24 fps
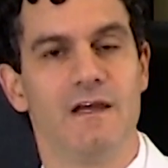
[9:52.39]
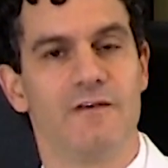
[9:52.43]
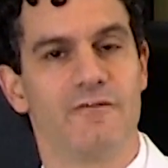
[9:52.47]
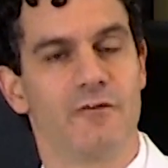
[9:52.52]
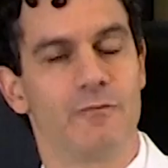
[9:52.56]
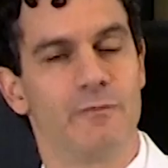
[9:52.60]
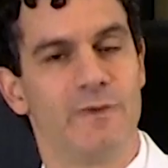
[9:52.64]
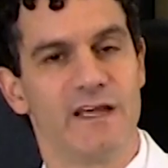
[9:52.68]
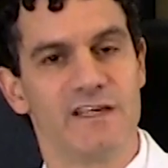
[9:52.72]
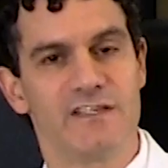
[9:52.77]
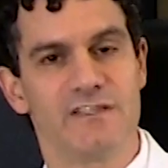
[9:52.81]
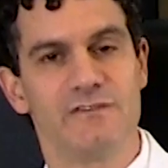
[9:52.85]

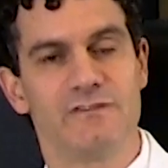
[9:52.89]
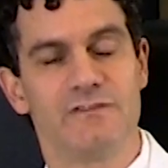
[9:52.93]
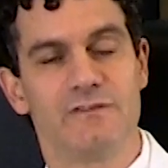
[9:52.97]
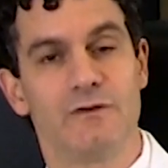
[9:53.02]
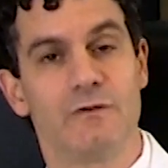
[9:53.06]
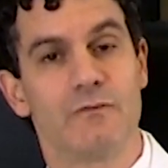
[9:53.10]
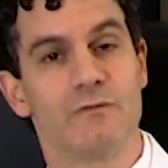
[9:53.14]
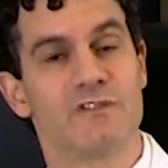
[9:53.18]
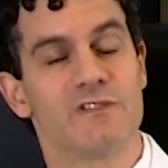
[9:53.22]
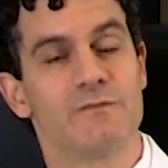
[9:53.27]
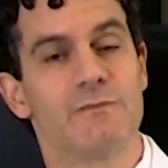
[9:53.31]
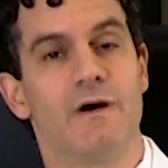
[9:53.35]
For patients who
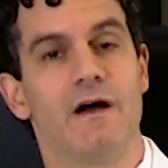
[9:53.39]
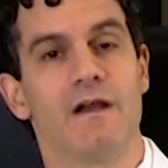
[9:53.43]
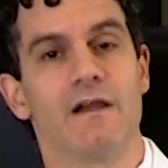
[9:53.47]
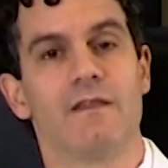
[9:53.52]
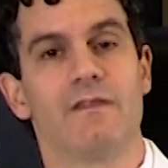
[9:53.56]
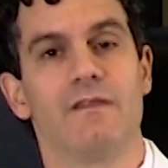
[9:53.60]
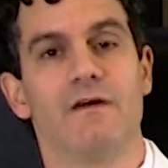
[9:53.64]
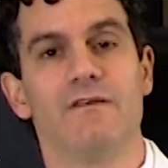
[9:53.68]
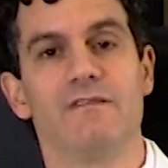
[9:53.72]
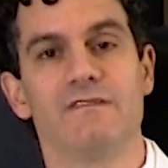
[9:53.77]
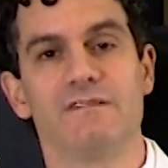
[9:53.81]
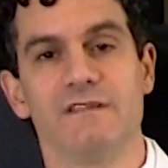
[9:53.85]
don't respond to
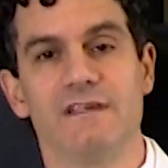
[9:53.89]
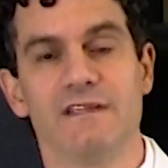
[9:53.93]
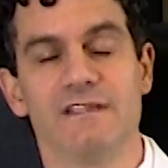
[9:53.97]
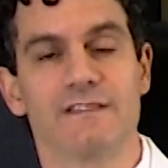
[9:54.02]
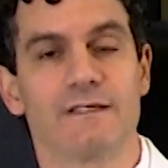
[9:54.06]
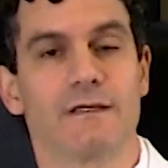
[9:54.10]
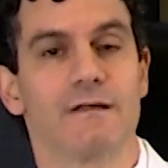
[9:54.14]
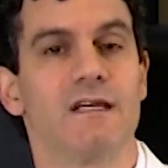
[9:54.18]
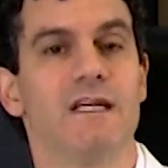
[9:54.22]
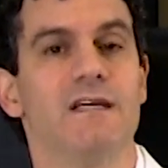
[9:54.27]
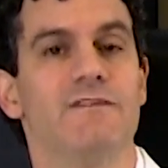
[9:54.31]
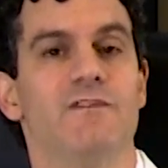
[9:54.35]
those things,
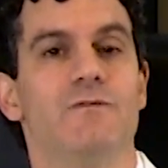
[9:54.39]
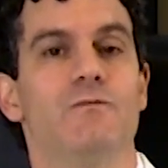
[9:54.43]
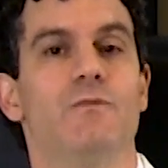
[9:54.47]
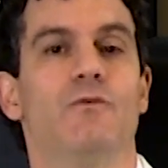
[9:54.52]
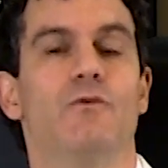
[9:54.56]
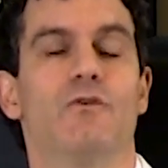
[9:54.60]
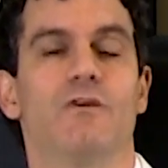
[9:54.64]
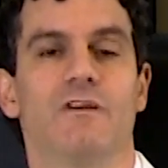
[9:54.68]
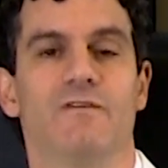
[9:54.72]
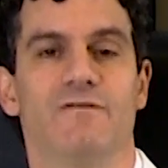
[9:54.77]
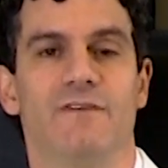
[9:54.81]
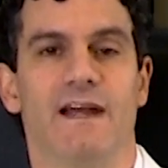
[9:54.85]
there are even
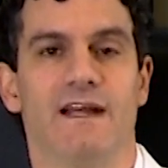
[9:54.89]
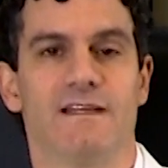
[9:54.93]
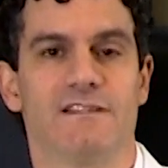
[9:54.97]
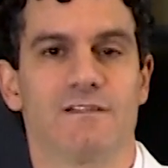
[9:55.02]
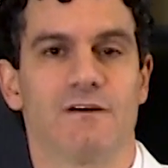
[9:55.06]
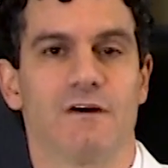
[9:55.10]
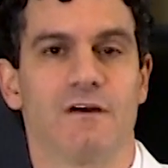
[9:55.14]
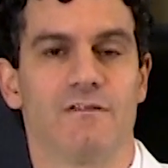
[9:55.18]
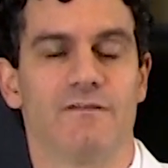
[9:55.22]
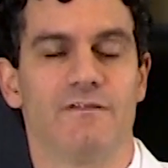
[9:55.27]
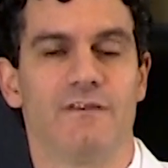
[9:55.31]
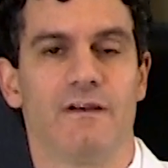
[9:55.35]
more advanced
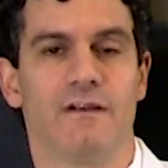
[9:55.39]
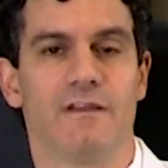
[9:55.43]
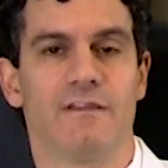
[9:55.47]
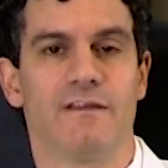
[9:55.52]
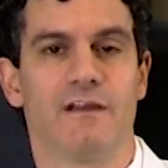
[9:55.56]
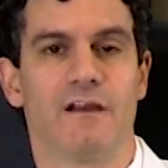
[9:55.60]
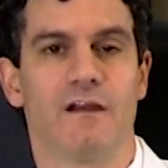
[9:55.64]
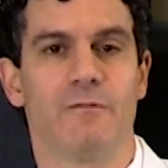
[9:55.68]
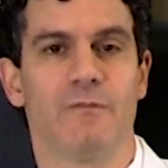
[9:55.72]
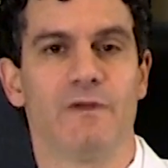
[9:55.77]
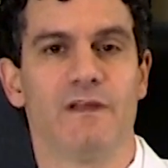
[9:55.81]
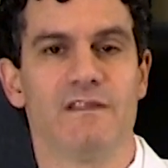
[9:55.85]
heart failure
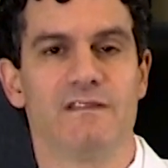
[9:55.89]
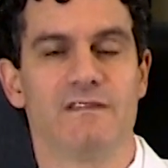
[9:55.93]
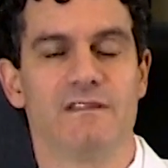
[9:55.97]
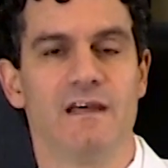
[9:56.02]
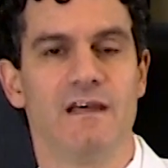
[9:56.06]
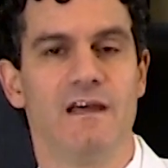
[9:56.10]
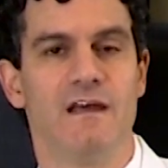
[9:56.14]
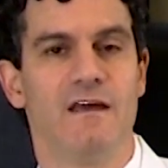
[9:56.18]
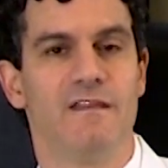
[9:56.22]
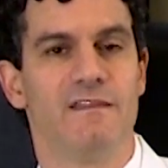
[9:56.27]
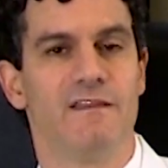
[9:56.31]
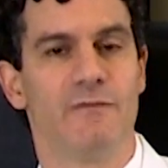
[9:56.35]
therapies
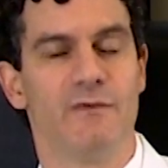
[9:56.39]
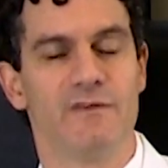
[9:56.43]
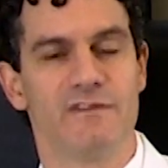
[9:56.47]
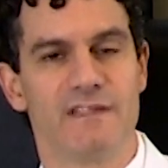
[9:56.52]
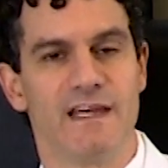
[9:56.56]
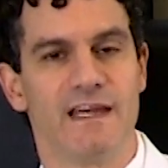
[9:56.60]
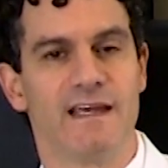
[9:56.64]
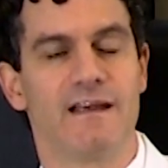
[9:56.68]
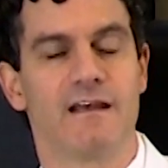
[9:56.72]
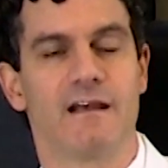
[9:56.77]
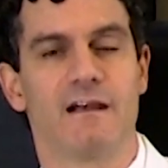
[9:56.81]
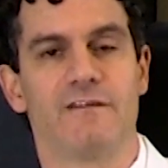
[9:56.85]
that we
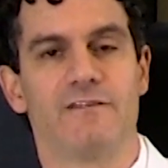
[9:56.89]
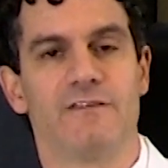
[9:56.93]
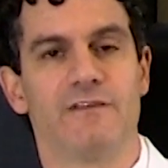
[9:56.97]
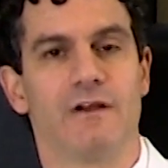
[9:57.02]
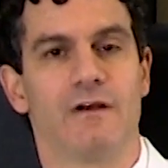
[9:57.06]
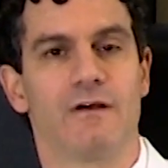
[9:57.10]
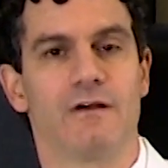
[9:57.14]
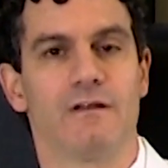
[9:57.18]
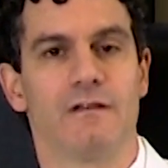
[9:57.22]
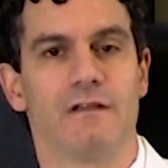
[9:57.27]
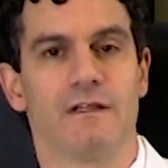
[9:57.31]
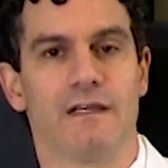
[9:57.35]
take care of in
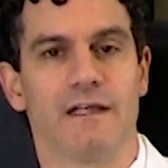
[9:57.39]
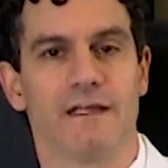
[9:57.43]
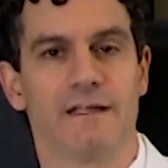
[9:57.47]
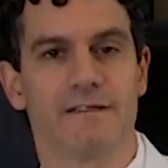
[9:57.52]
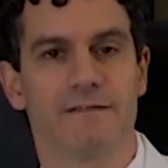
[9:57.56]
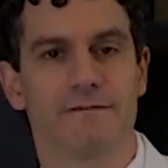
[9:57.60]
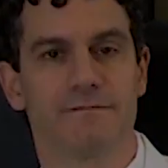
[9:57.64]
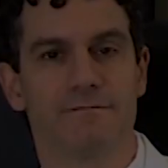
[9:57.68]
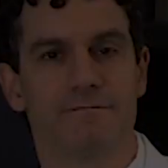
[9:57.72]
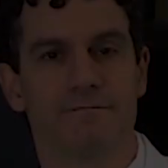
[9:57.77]
our clinic.